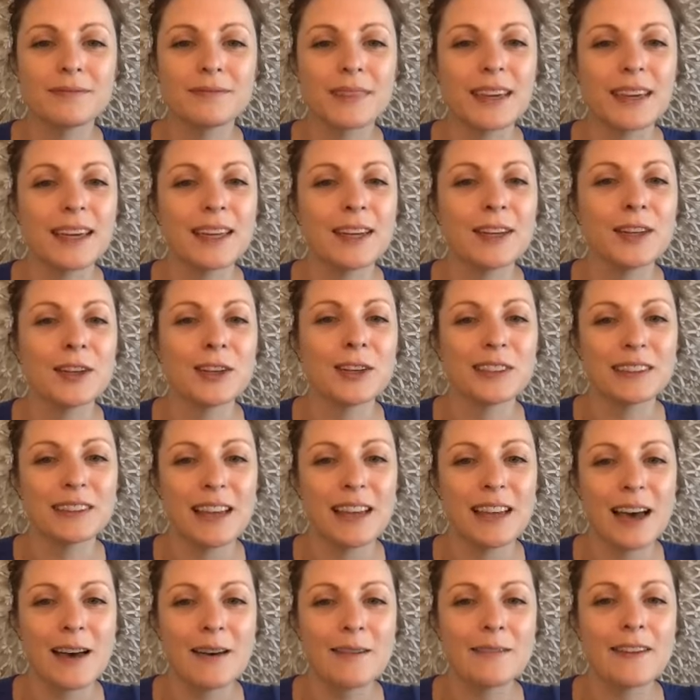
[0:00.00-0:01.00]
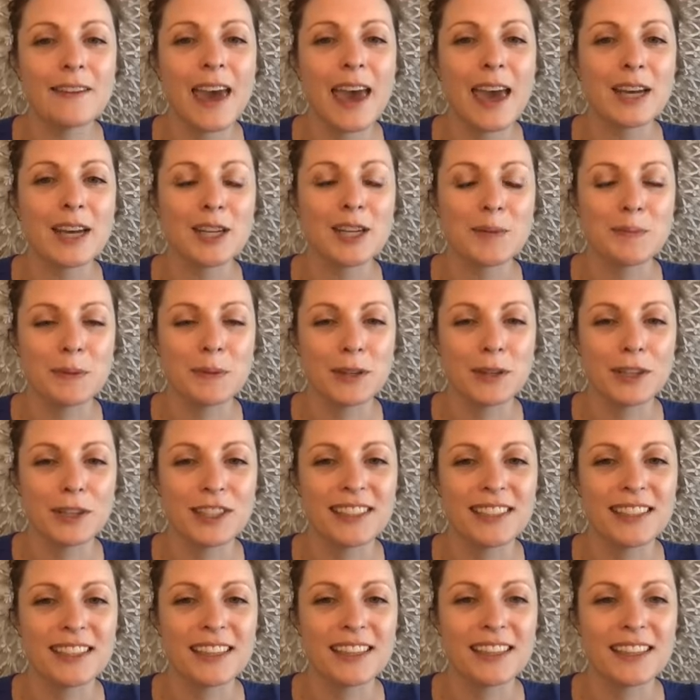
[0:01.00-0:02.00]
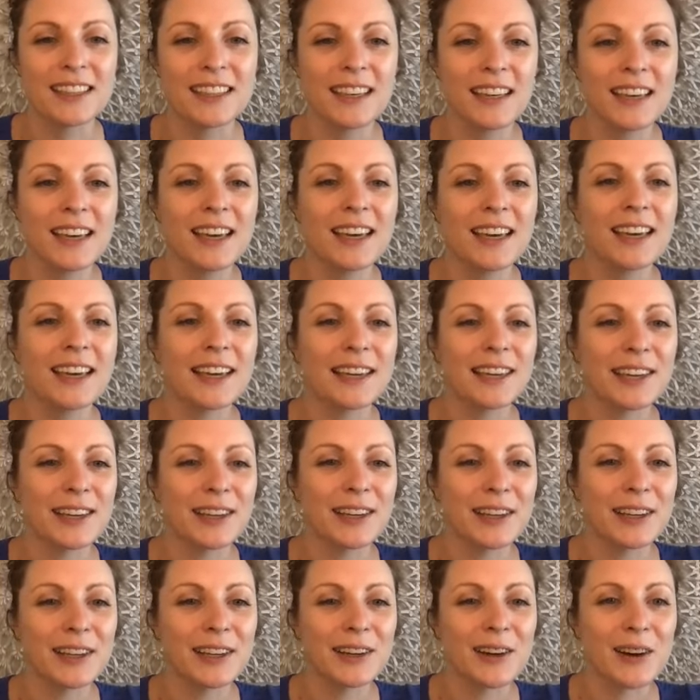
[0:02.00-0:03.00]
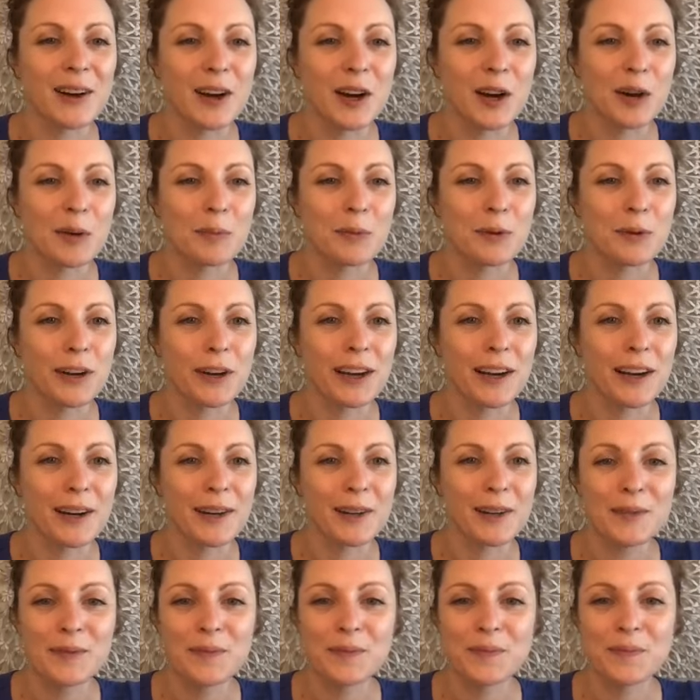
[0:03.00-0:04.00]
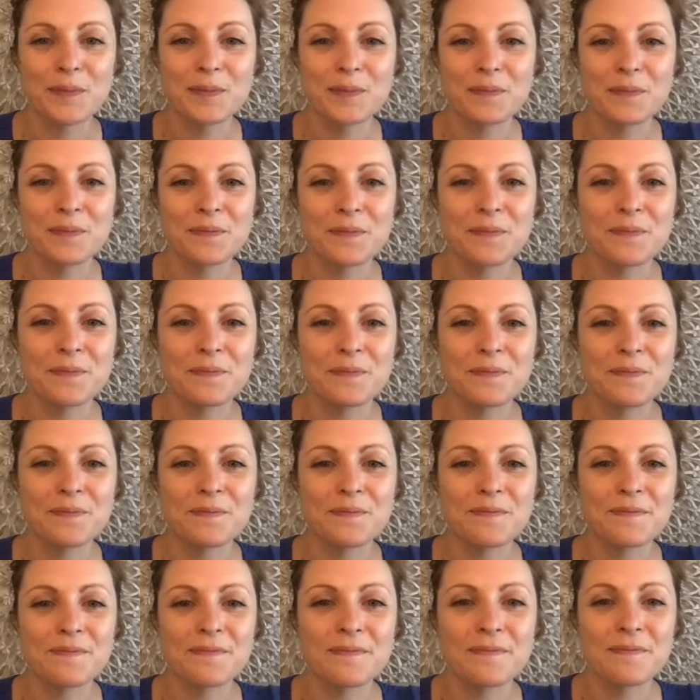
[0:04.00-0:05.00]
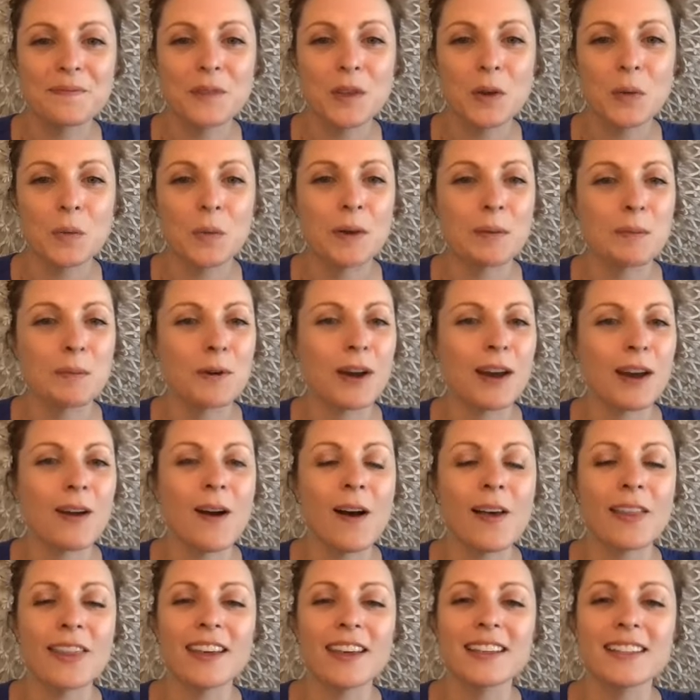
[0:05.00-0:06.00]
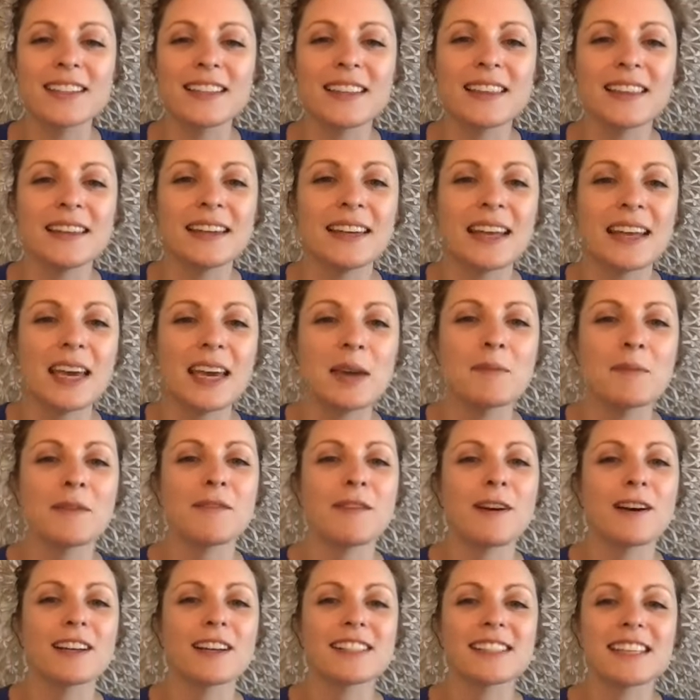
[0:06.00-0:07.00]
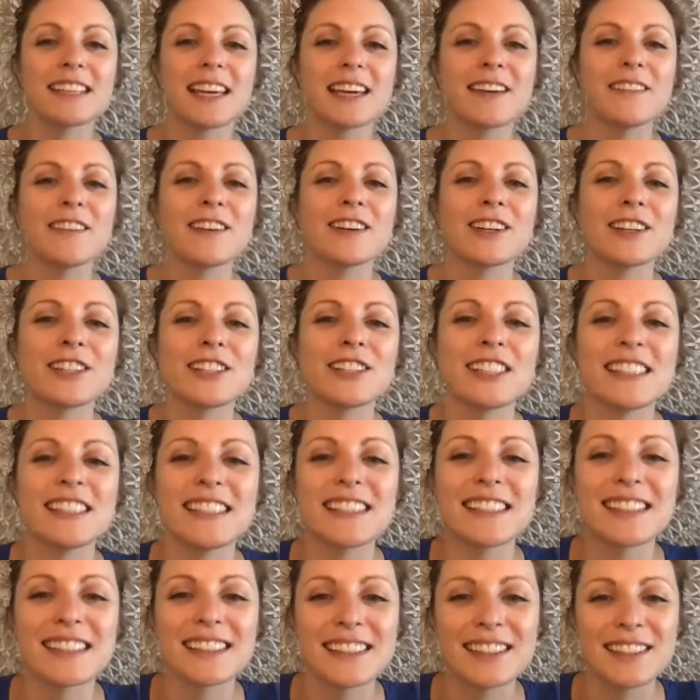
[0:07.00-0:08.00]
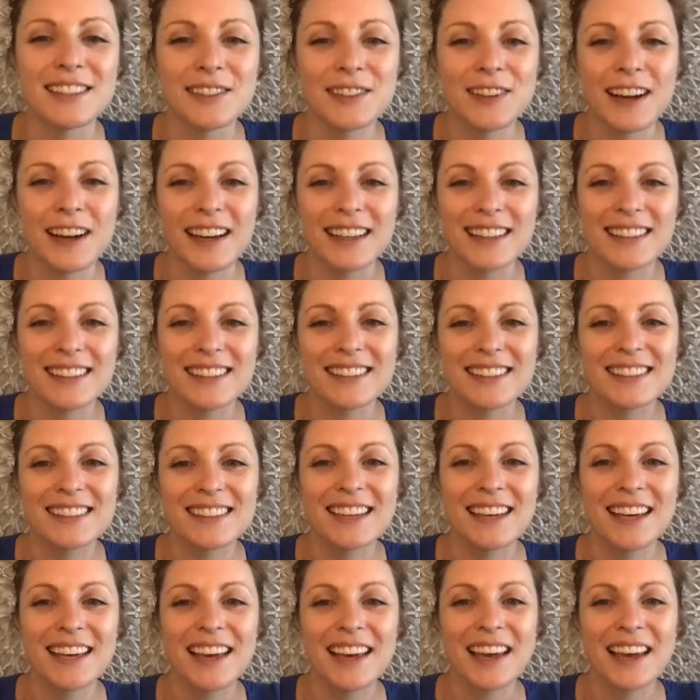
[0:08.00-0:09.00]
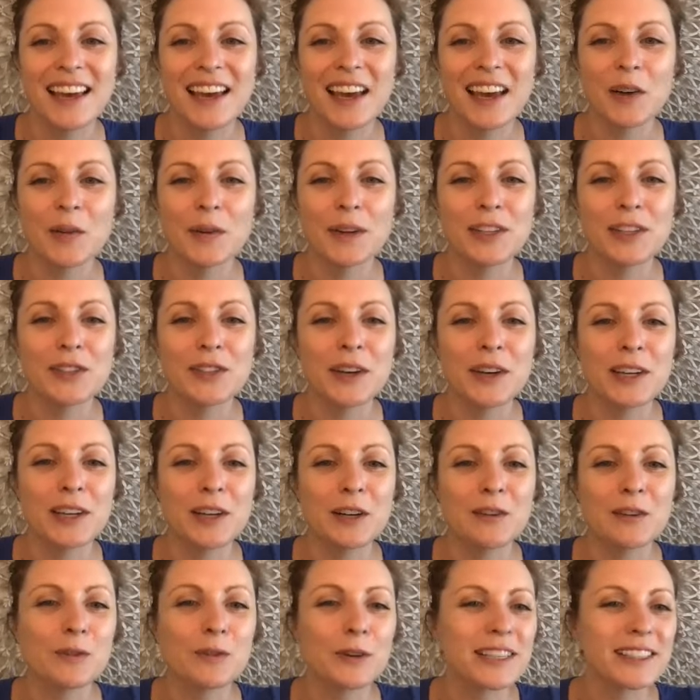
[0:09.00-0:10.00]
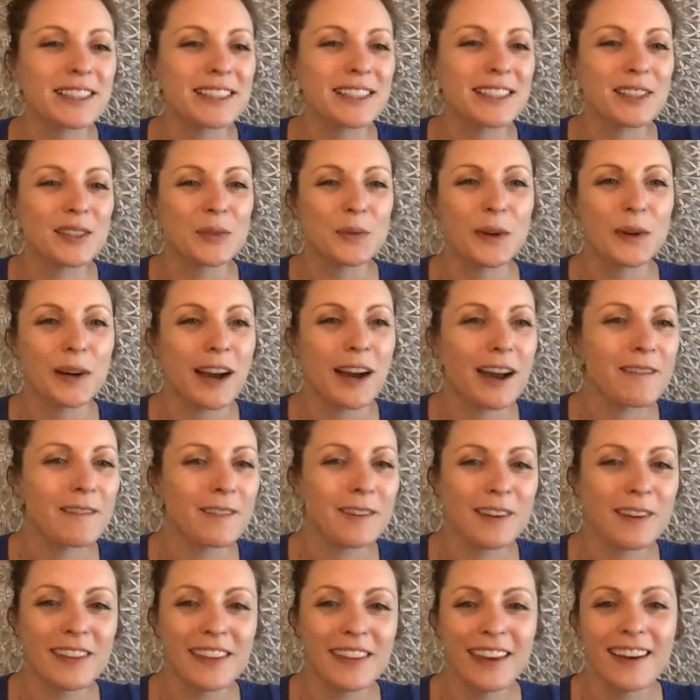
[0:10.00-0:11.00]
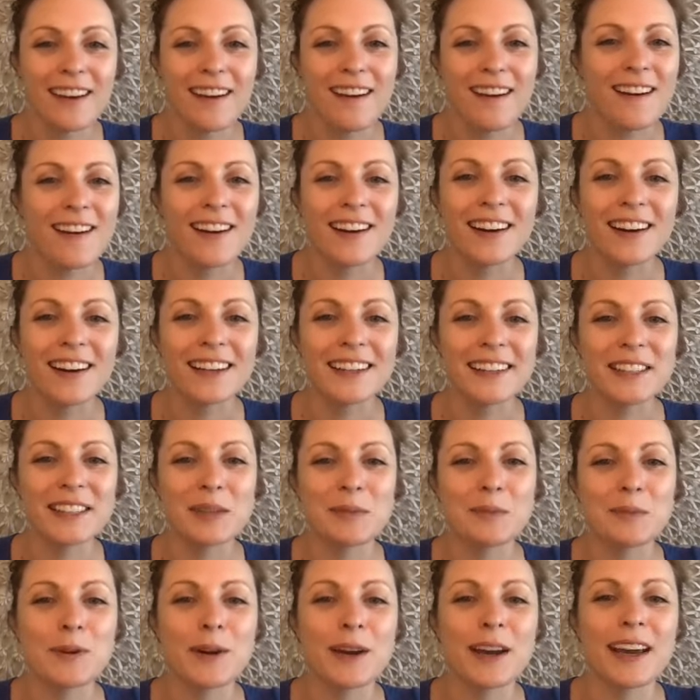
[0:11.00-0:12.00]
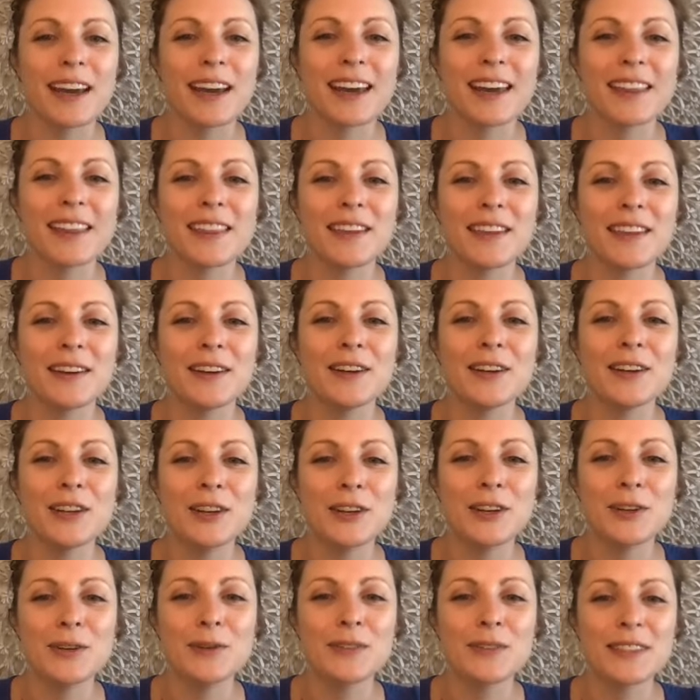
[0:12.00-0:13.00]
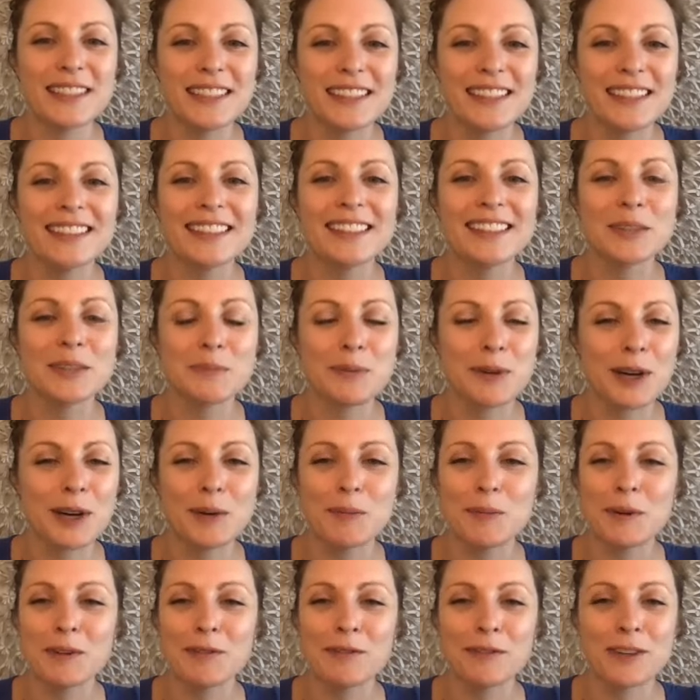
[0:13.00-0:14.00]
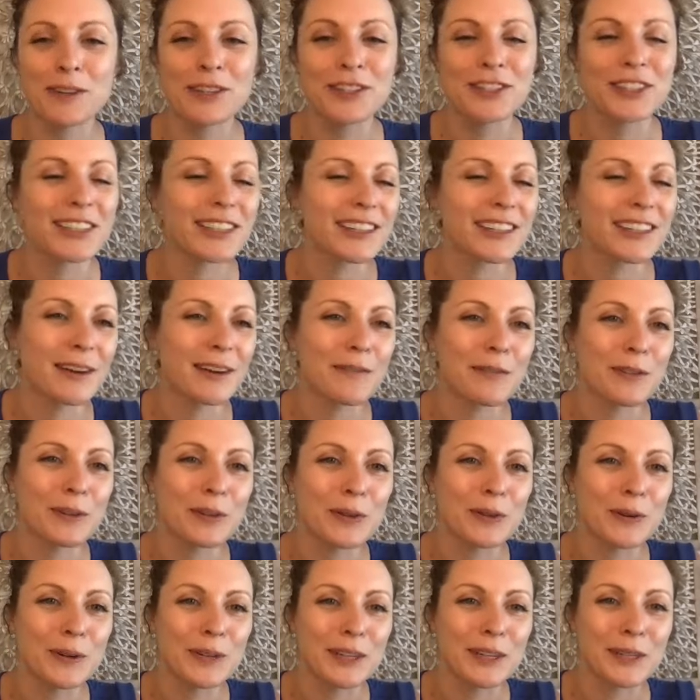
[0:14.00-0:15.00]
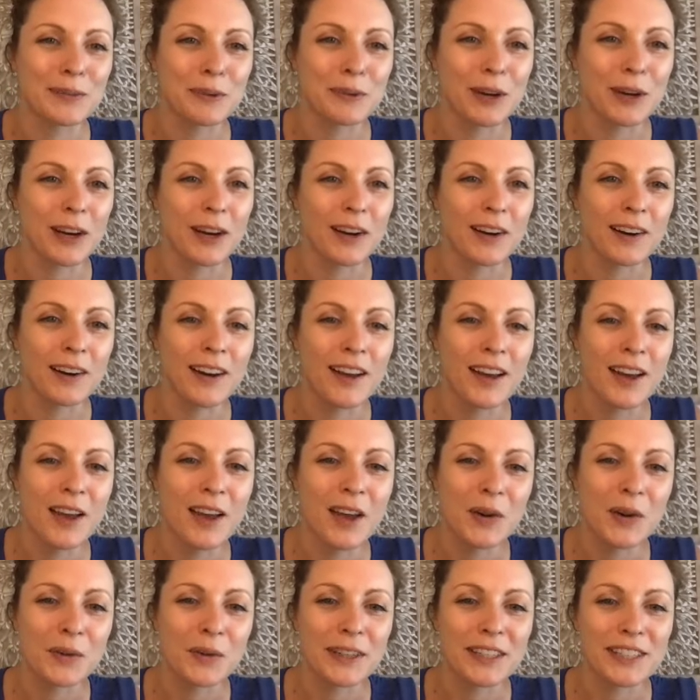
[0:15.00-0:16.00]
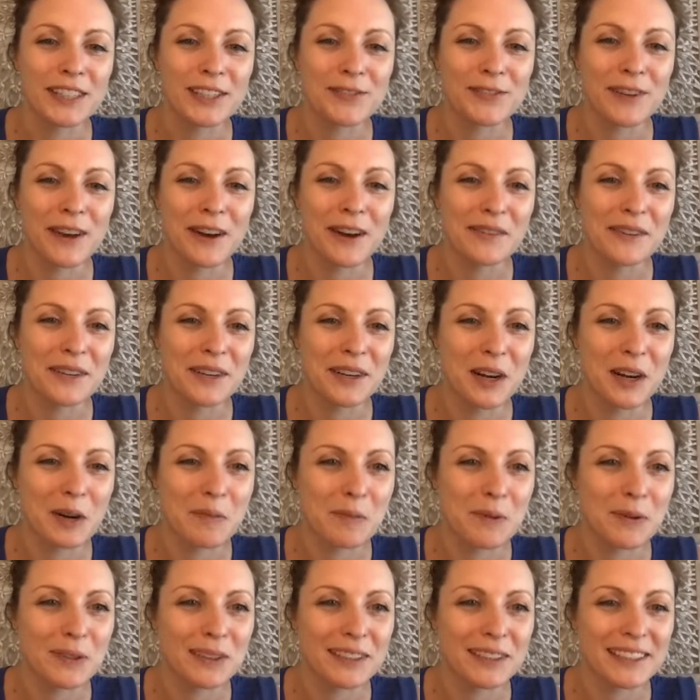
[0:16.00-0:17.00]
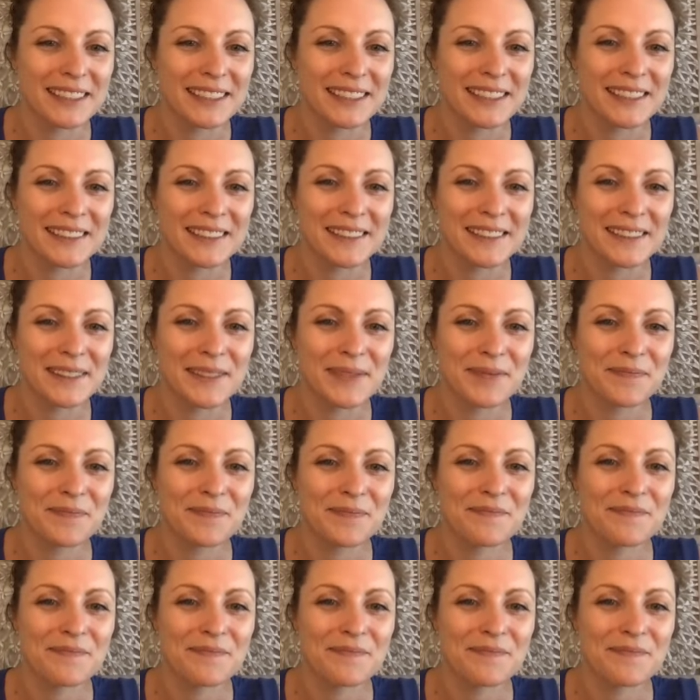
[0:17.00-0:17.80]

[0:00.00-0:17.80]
In your love and mercy, hear our prayer. We pray all this in the name of our Savior, Jesus Christ. And we join our voices wherever they are to pray the New Zealand Prayer Book version of the Lord's Prayer, which is found in our bulletins.